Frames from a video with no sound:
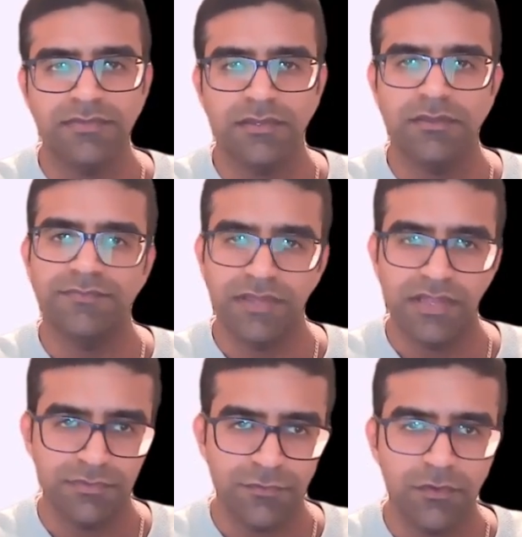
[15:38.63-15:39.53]
So
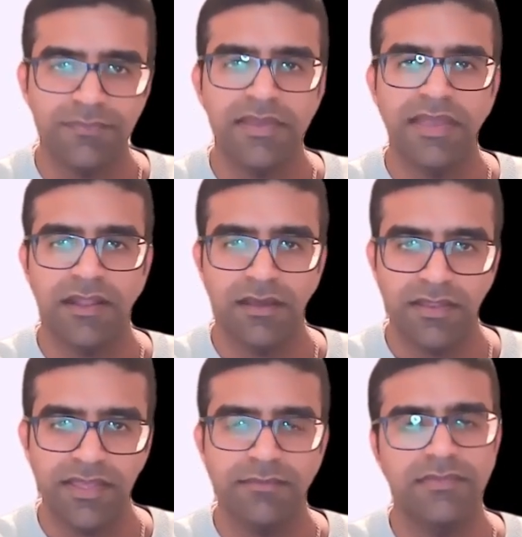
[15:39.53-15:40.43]
as before, hey
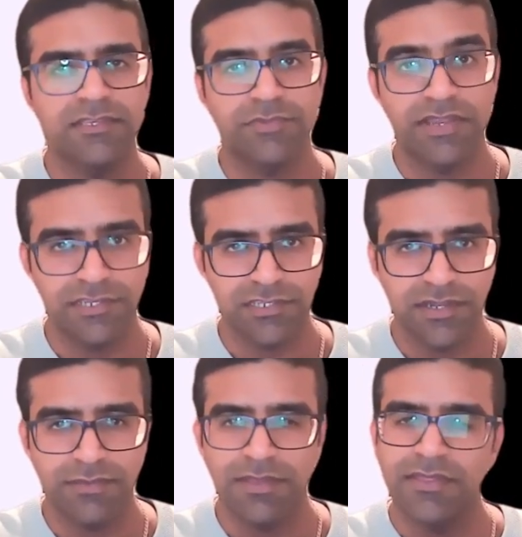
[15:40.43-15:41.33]
client name, it's
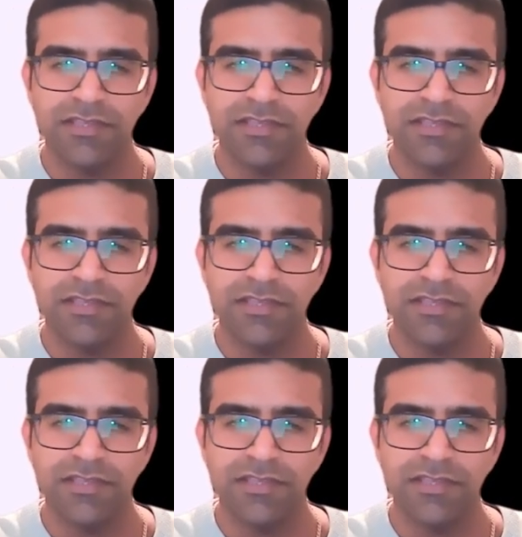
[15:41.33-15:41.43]
practitioner name.